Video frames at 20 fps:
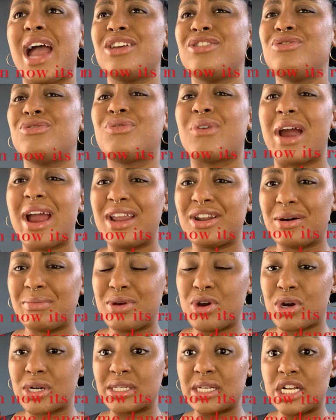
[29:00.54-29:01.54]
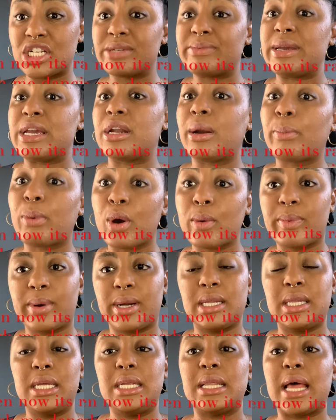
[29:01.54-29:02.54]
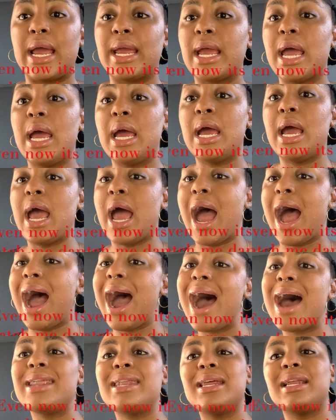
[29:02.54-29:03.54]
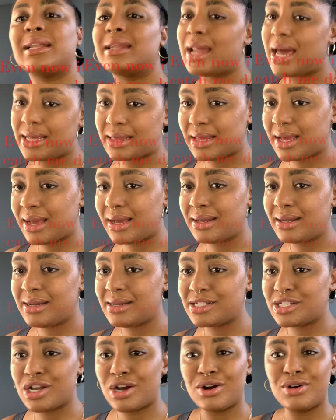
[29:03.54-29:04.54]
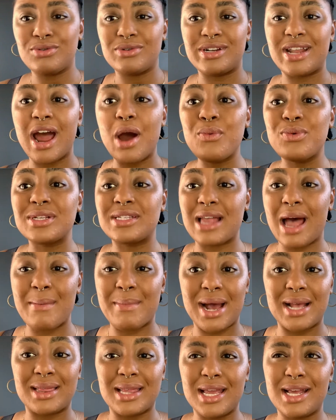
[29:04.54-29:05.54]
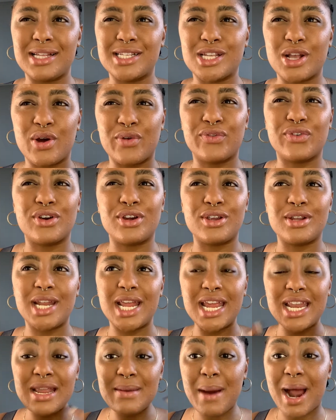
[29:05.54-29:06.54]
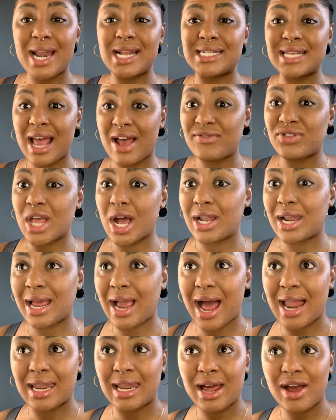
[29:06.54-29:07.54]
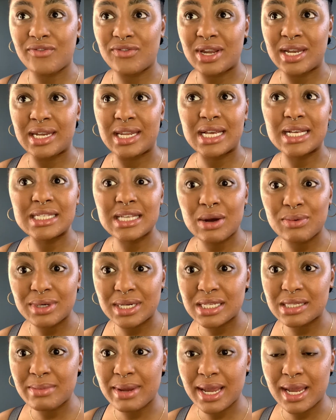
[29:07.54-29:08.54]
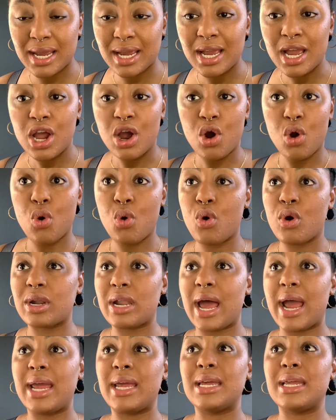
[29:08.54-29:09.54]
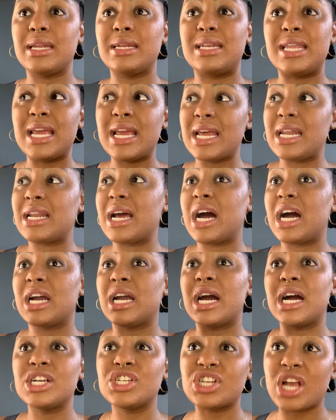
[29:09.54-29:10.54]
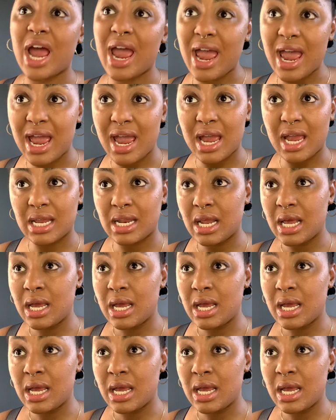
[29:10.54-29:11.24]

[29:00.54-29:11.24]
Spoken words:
you grind on me or touch me inappropriately. Like, I didn't like that. So that was not my thing. So for anybody to have thought like I left and did something with this man, or like then a gunshot had,